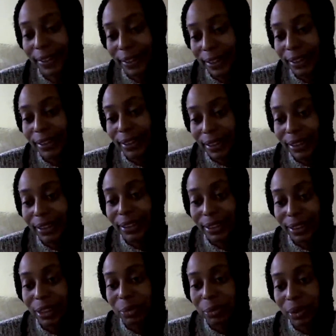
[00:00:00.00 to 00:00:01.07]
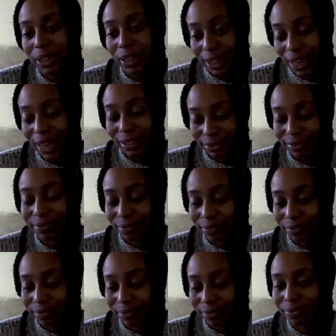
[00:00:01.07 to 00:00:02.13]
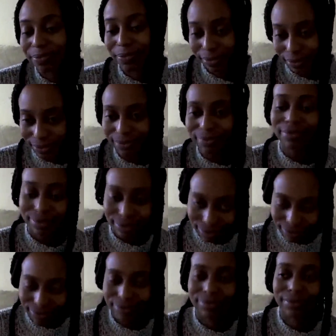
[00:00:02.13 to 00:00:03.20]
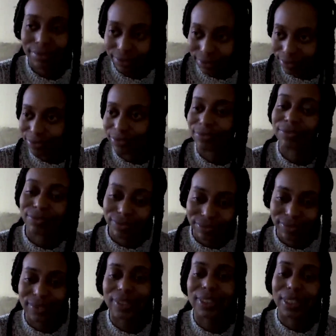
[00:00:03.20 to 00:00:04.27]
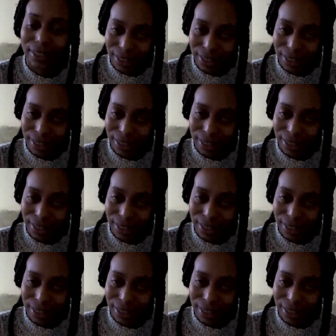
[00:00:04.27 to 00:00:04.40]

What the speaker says: Yes, we've been told to have folic acid to prevent against spina bifida, but